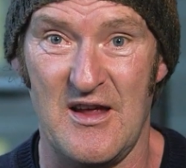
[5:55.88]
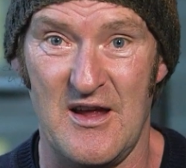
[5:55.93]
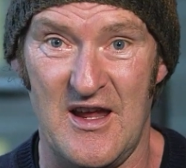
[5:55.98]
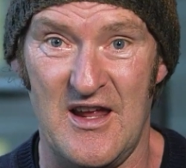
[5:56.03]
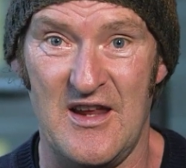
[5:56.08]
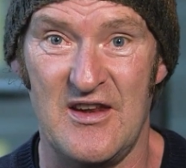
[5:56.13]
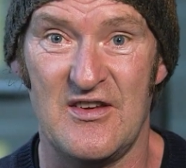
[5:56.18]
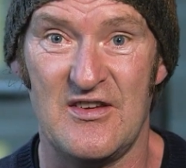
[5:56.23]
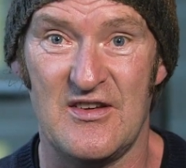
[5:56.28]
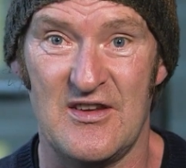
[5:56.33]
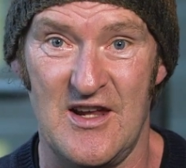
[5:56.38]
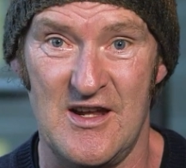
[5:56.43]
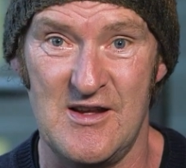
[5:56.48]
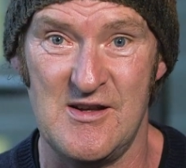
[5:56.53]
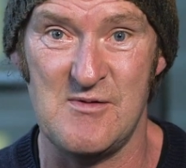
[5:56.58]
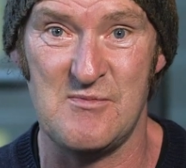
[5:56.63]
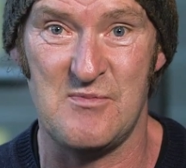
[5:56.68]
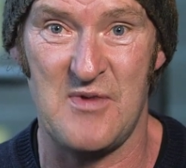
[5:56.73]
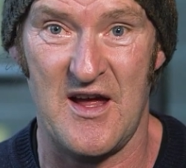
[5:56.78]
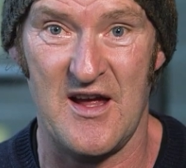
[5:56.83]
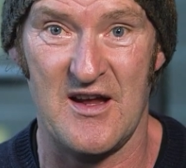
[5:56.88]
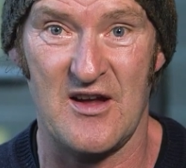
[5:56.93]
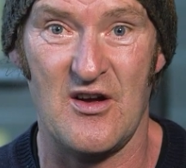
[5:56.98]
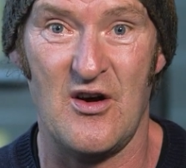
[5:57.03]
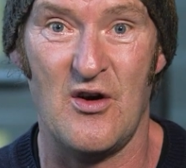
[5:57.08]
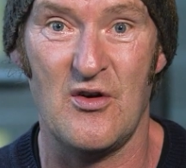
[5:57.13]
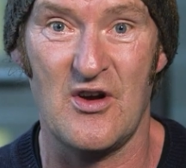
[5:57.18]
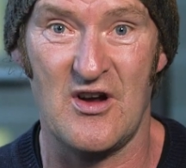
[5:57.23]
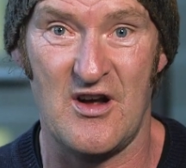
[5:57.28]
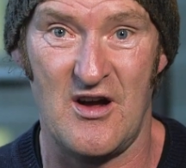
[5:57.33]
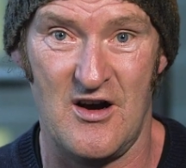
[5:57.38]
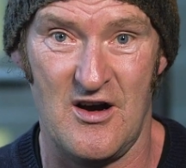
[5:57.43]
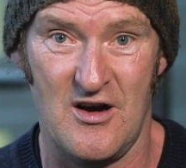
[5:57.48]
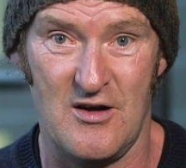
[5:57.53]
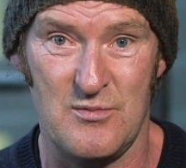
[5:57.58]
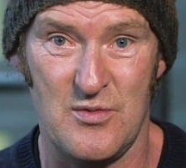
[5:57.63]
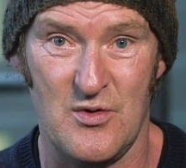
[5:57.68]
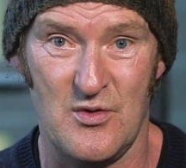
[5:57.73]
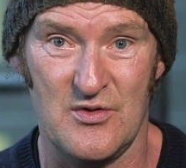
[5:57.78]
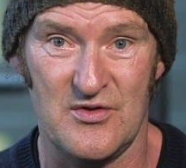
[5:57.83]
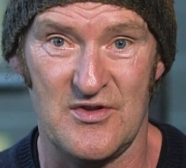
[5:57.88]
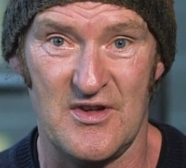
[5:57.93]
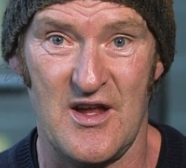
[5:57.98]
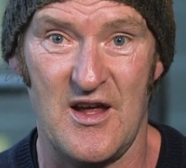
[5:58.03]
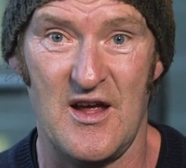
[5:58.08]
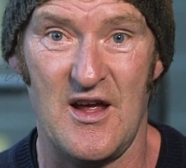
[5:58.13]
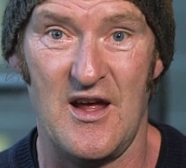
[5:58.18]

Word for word: in a sleeping bag, on cardboard,